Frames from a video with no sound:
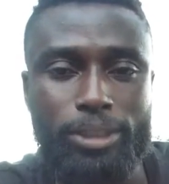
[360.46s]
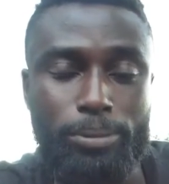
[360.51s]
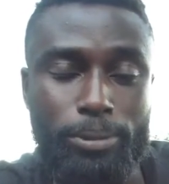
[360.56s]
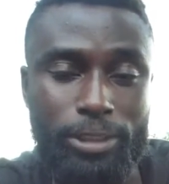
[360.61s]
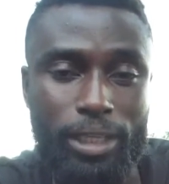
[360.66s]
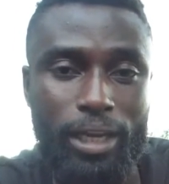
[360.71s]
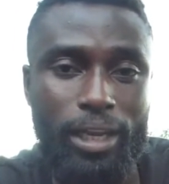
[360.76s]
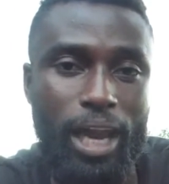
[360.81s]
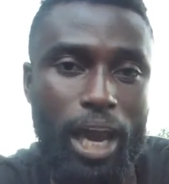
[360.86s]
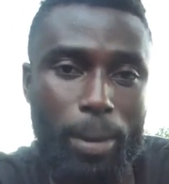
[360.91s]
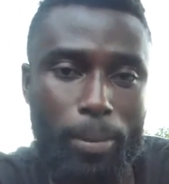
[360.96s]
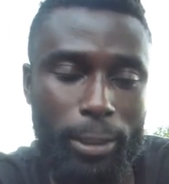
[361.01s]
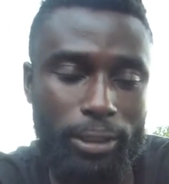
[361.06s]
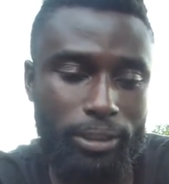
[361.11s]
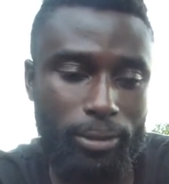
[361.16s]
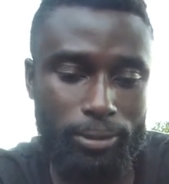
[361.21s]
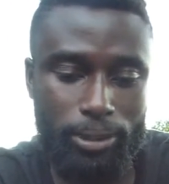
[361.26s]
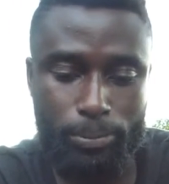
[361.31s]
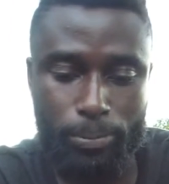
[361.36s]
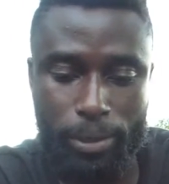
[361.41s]
especially how
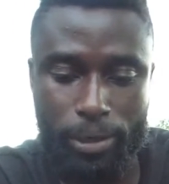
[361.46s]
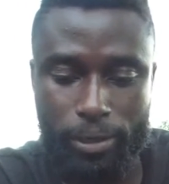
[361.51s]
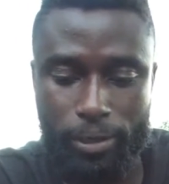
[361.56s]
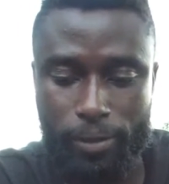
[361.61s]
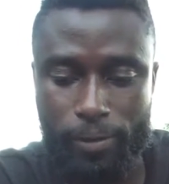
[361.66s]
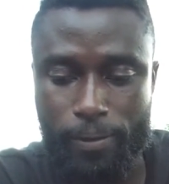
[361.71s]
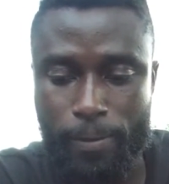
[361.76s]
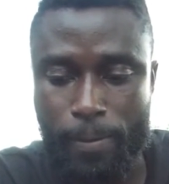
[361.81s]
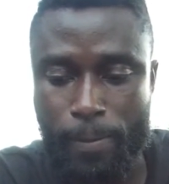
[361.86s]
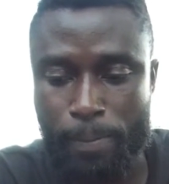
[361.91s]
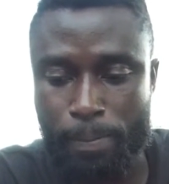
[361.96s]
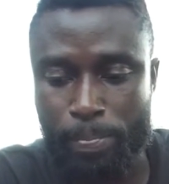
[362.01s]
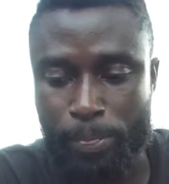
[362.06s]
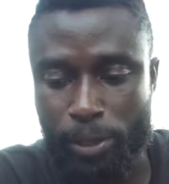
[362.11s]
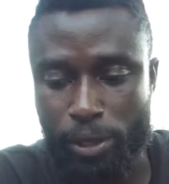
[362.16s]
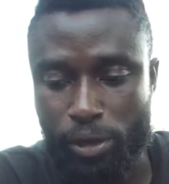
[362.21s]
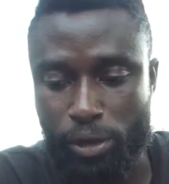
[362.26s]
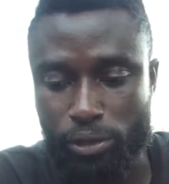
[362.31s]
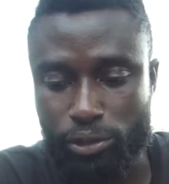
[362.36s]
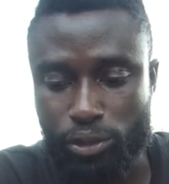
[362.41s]
much I'm spending.
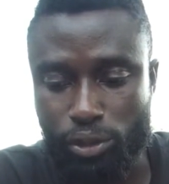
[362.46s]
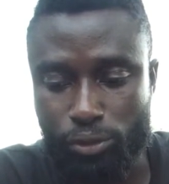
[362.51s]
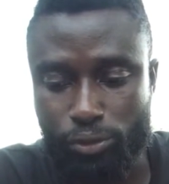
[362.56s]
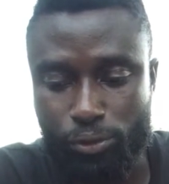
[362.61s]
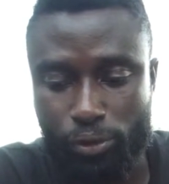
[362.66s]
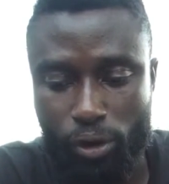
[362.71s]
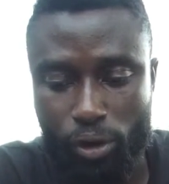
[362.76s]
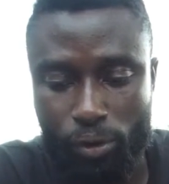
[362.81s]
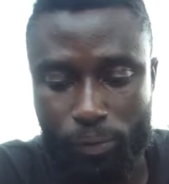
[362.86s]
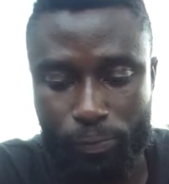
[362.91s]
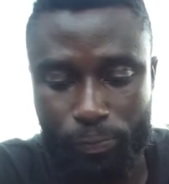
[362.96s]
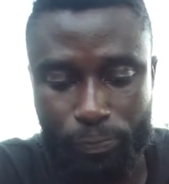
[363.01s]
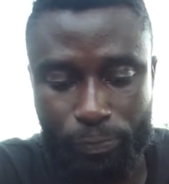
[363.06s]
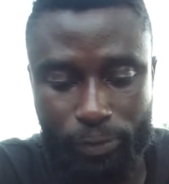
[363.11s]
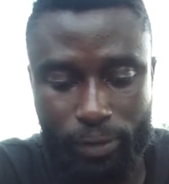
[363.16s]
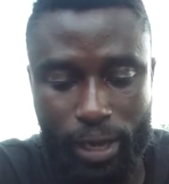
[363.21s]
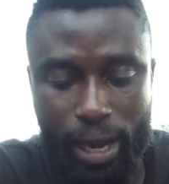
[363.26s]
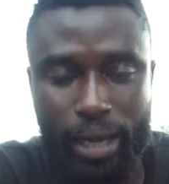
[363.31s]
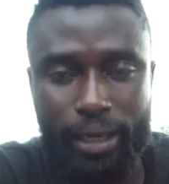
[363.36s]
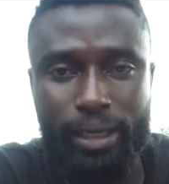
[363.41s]
You know, so for
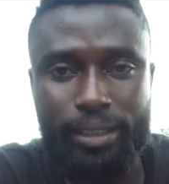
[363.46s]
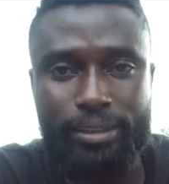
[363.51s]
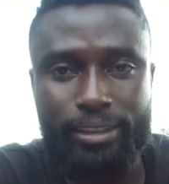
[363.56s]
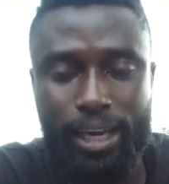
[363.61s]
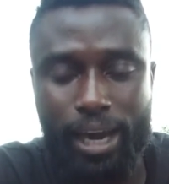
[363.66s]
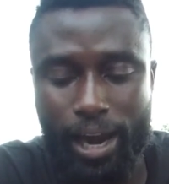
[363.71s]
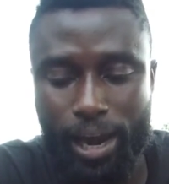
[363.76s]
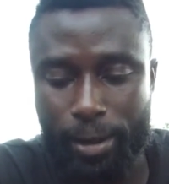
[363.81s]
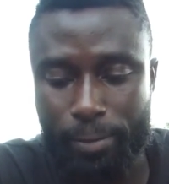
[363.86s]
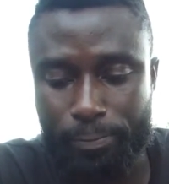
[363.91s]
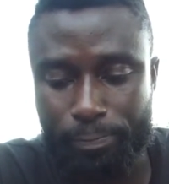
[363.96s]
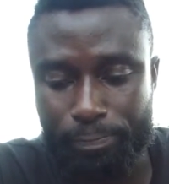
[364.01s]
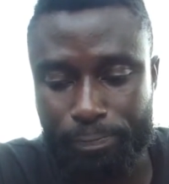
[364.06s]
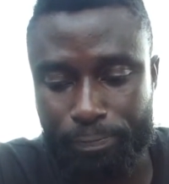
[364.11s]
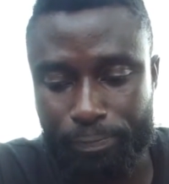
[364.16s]
at the time,